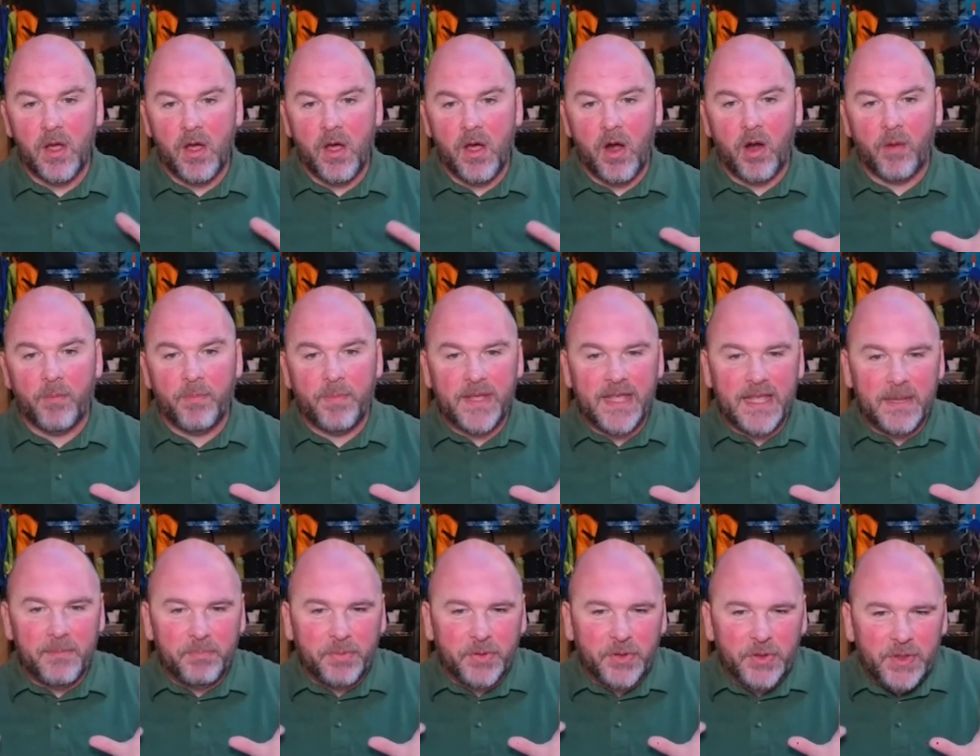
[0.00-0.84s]
are
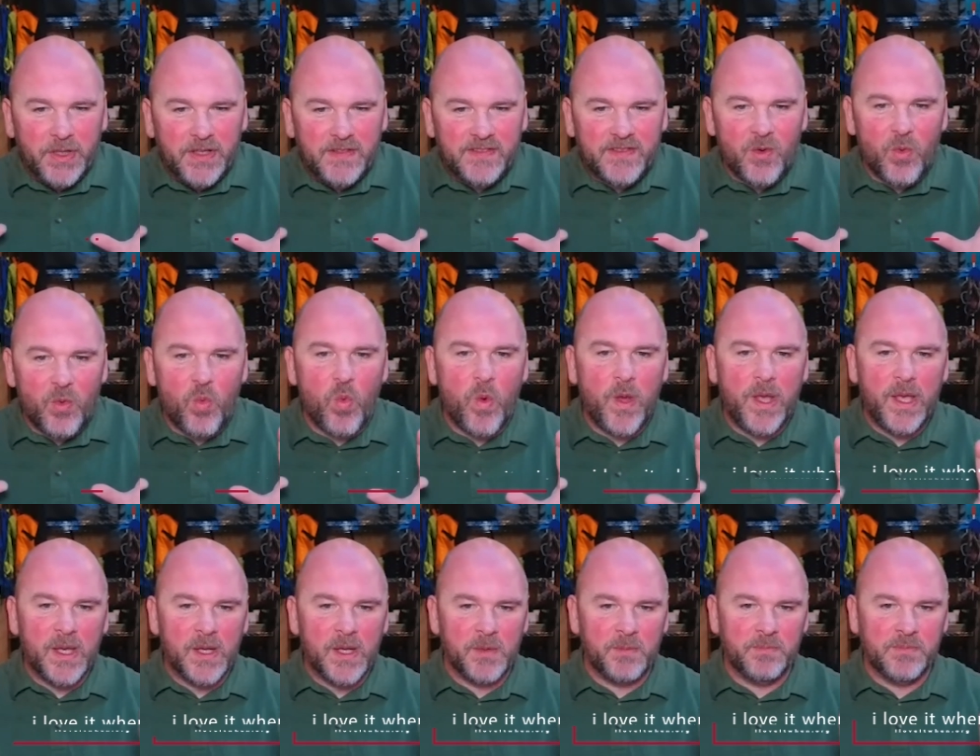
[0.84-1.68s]
being put at the
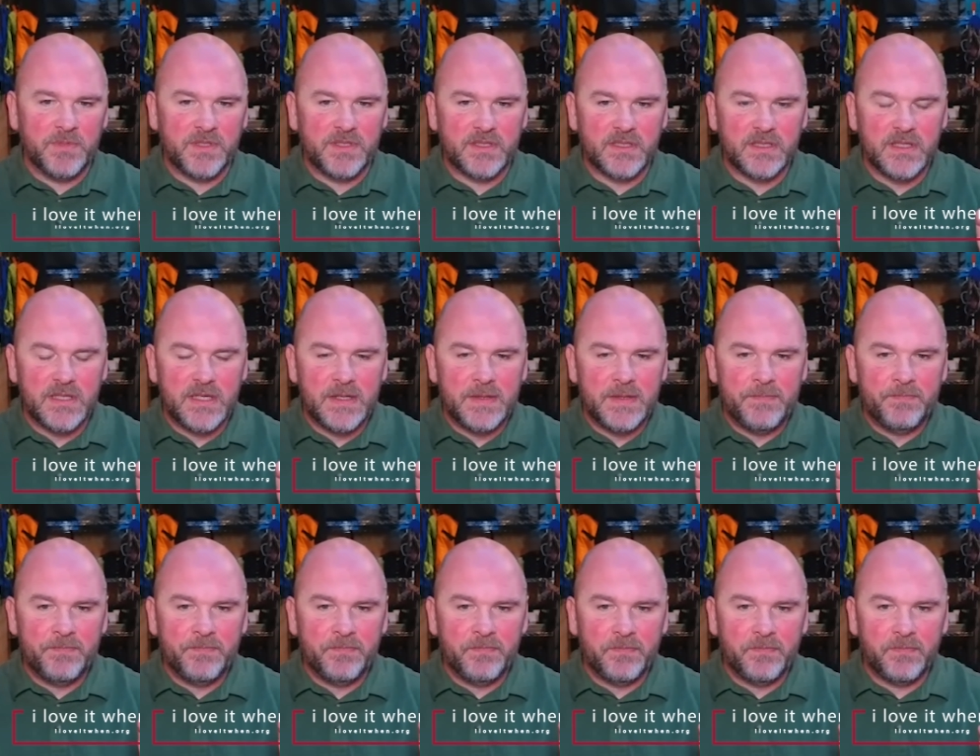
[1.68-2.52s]
whims
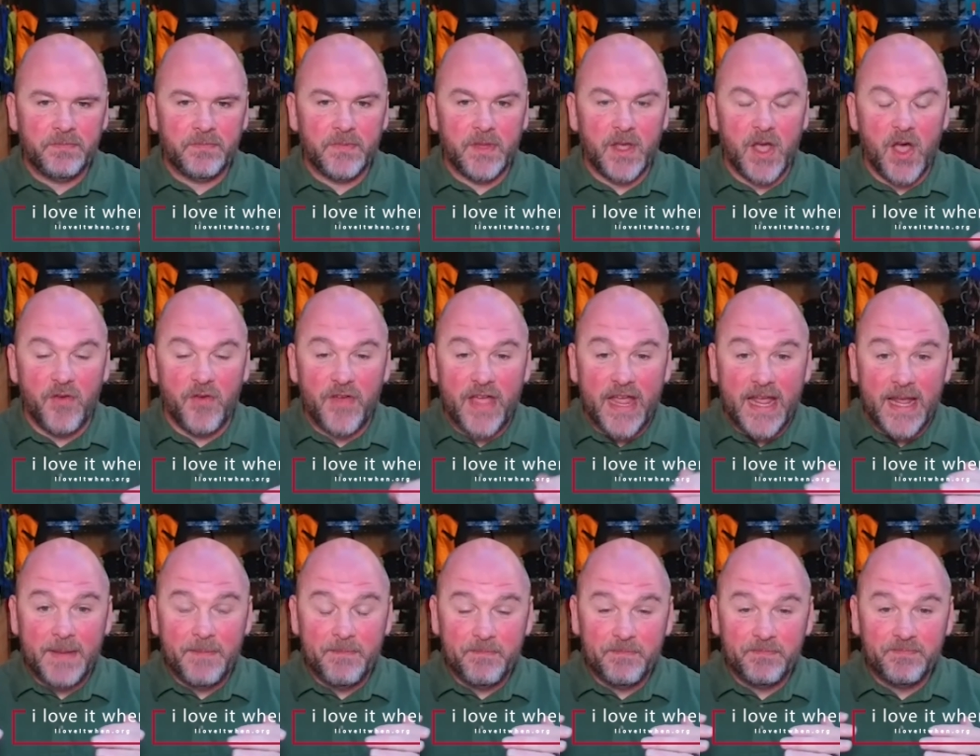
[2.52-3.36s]
of
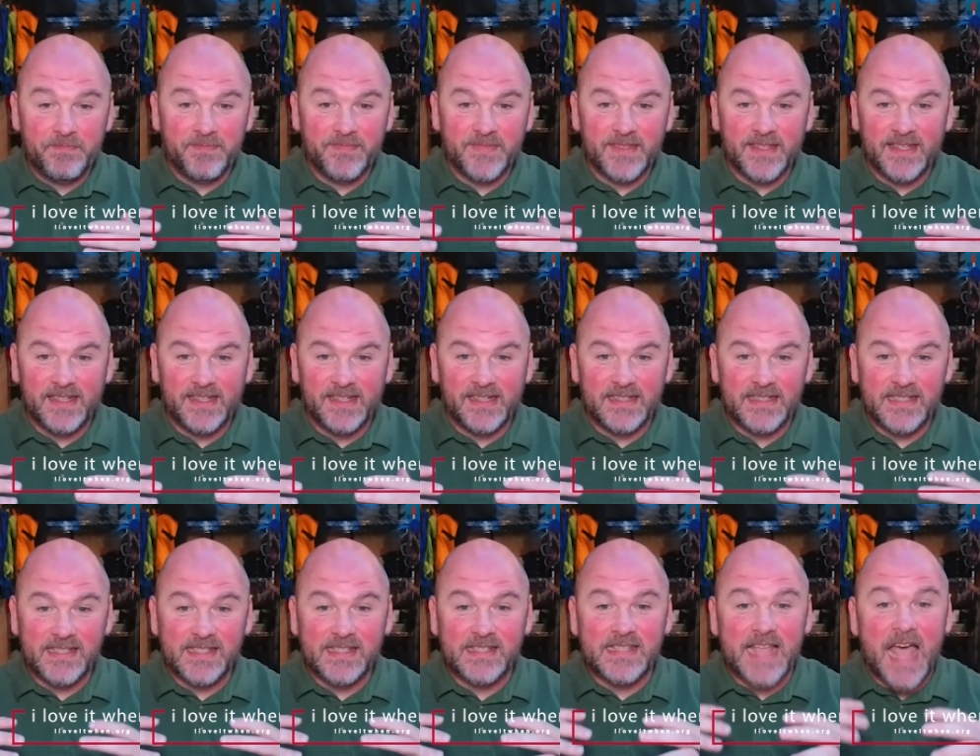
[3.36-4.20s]
a
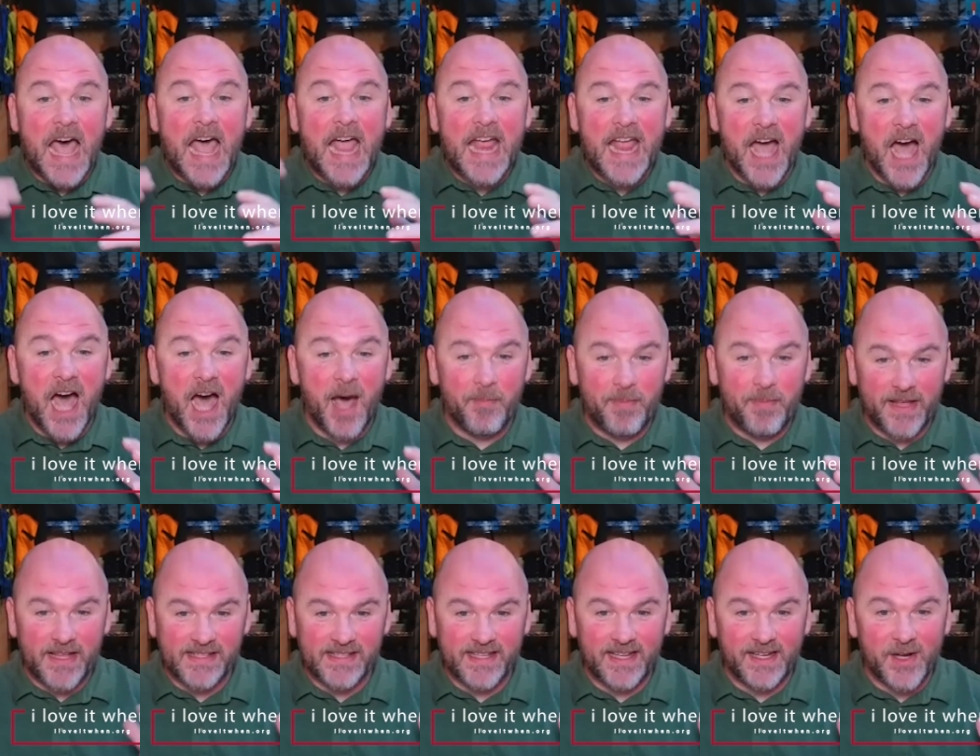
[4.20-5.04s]
psyop,
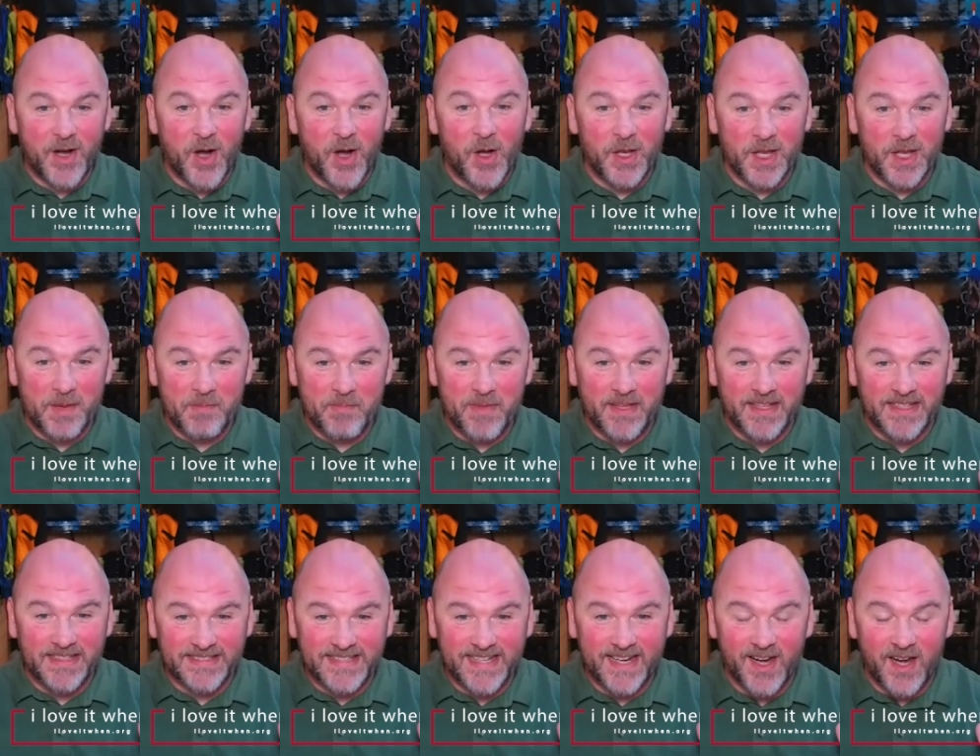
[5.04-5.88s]
as they call it in
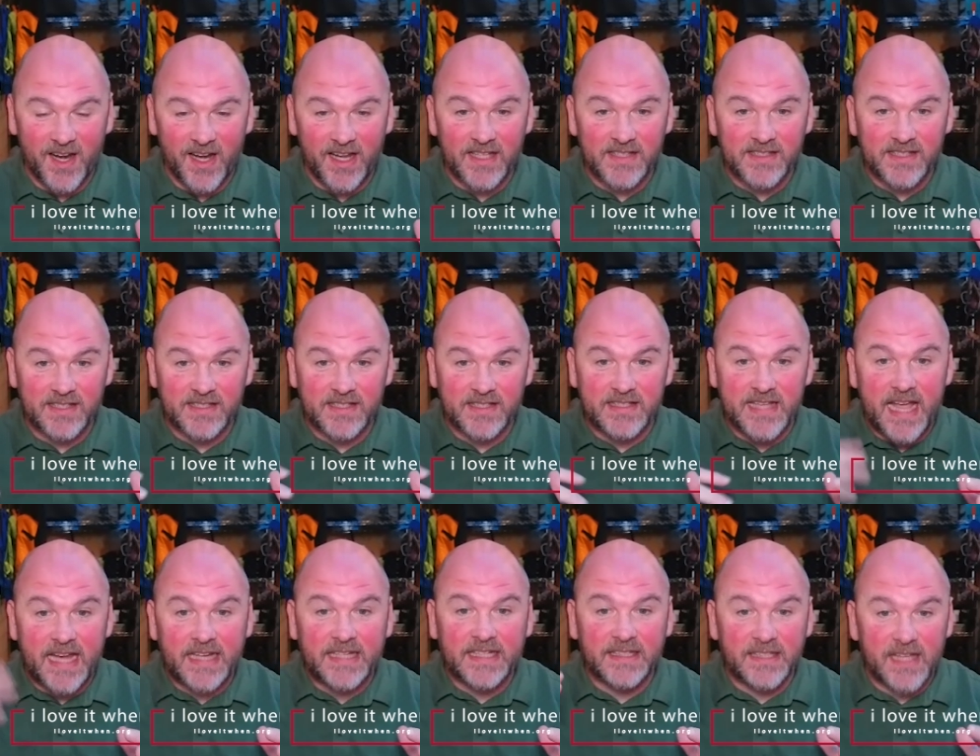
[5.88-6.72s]
military. It's a
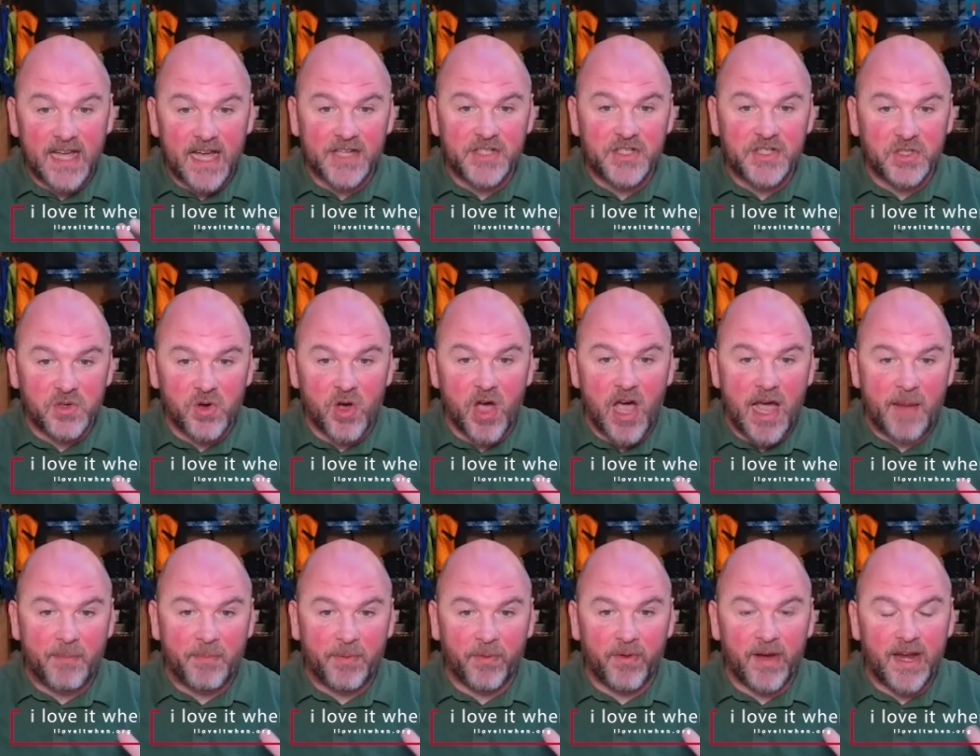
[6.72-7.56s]
psychological
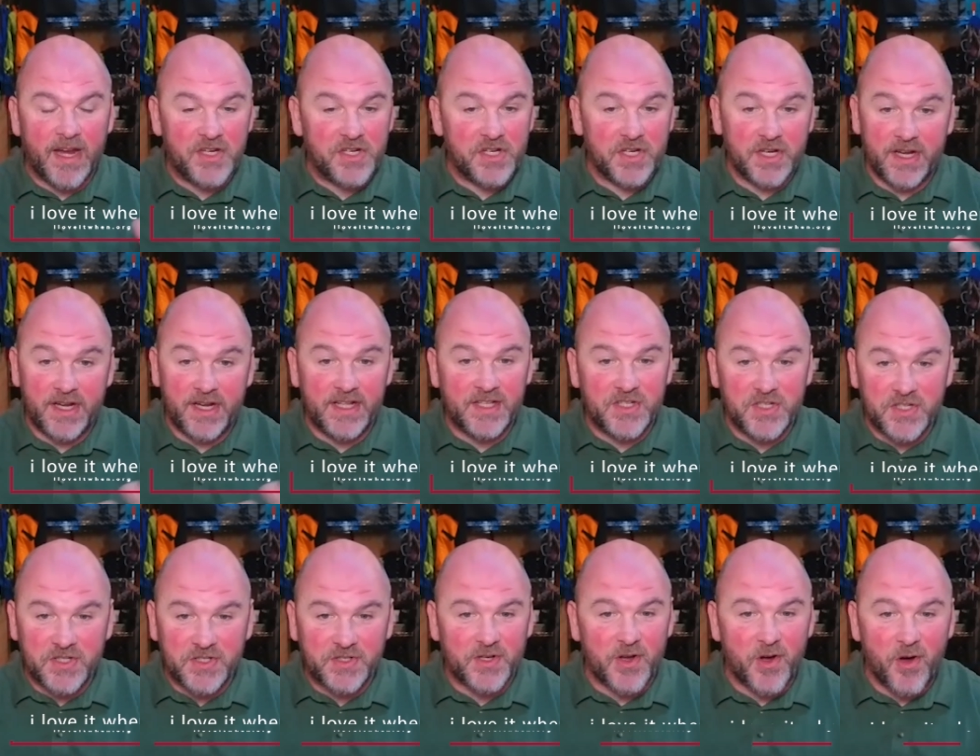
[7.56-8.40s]
operation, and it's
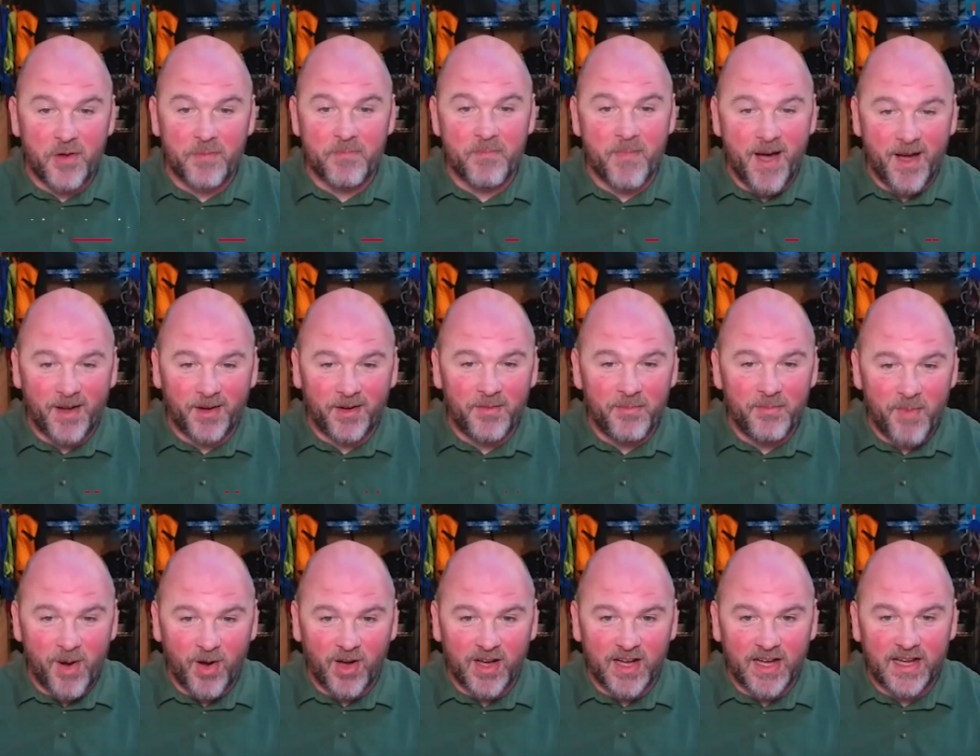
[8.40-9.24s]
just called modern
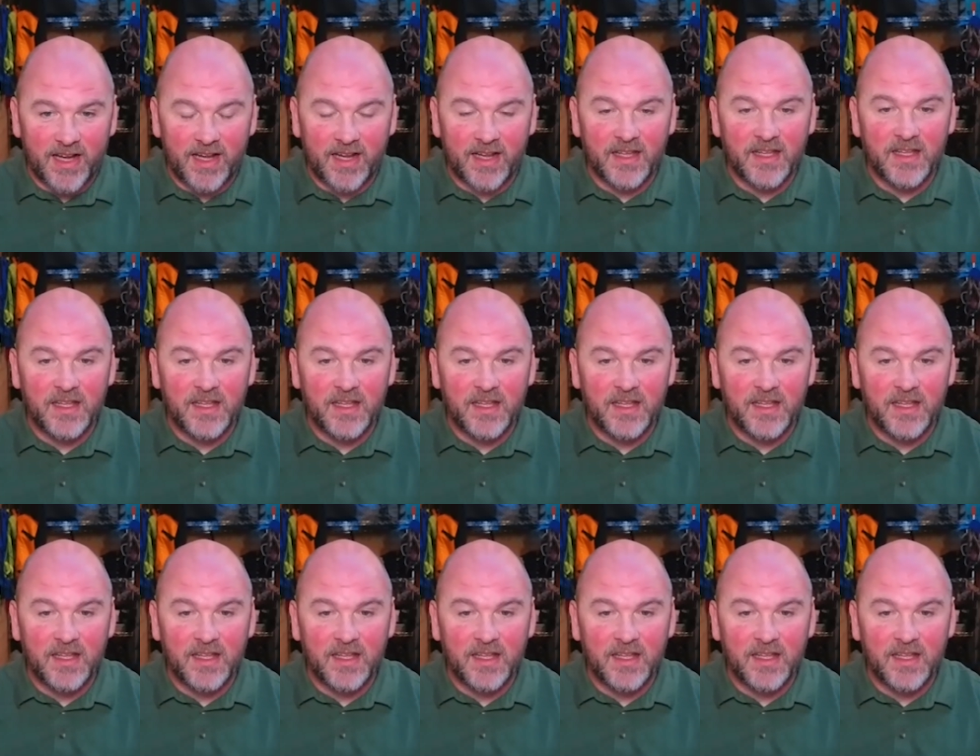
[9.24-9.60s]
marketing,